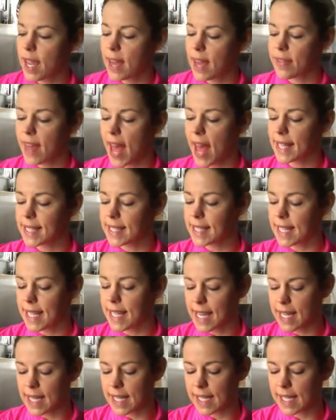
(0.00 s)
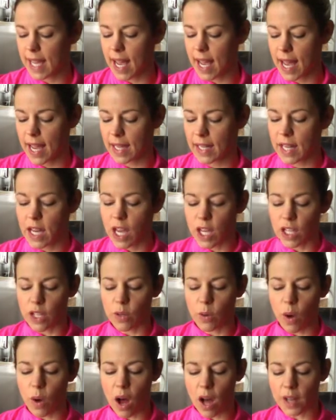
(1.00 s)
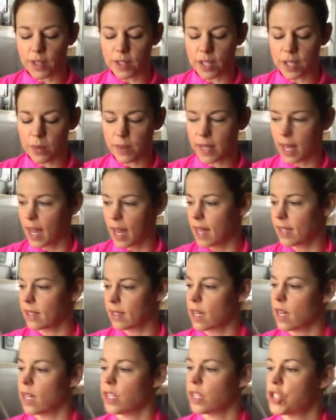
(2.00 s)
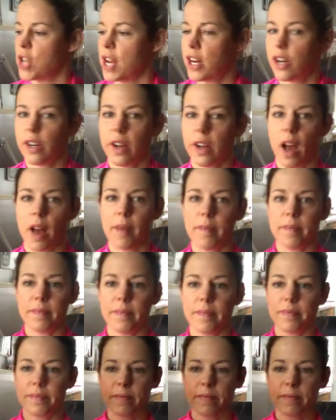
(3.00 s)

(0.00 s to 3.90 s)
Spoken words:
That's the eating guide. You also get a shaker cup,